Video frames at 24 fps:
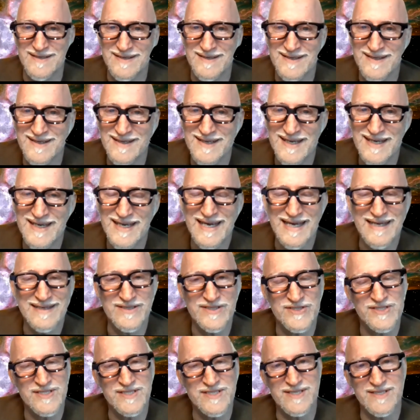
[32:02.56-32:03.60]
it and
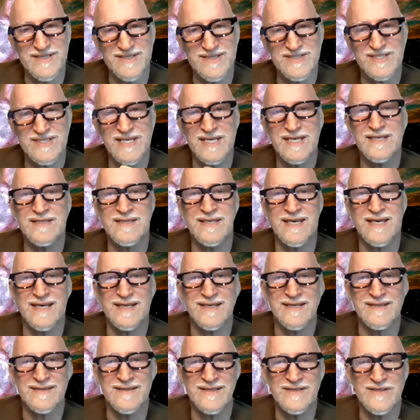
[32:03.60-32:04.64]
you you say that,
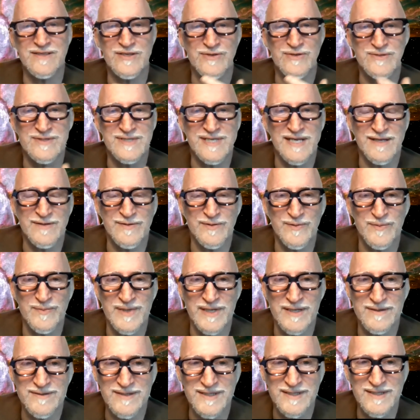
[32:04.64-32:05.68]
and then you don't tell them
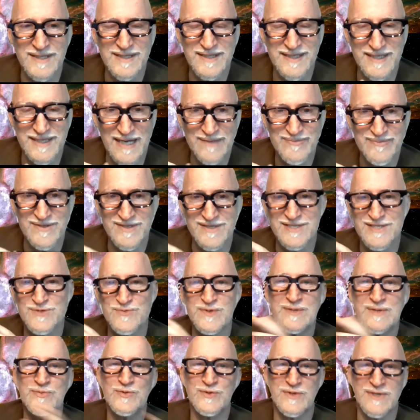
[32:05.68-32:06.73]
about Captain
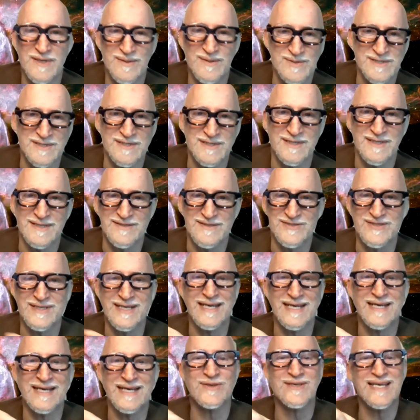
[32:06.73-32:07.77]
Sweep who comes along. So
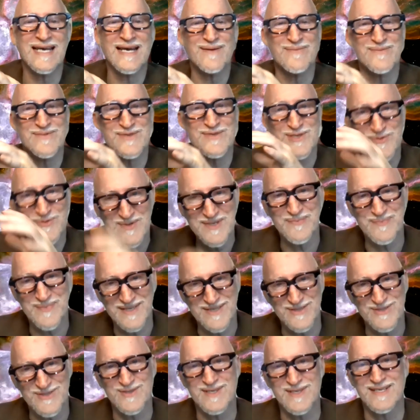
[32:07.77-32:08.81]
now Captain Sweep
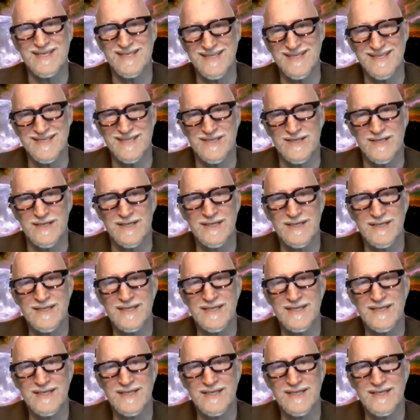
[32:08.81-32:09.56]
and you get a dinner.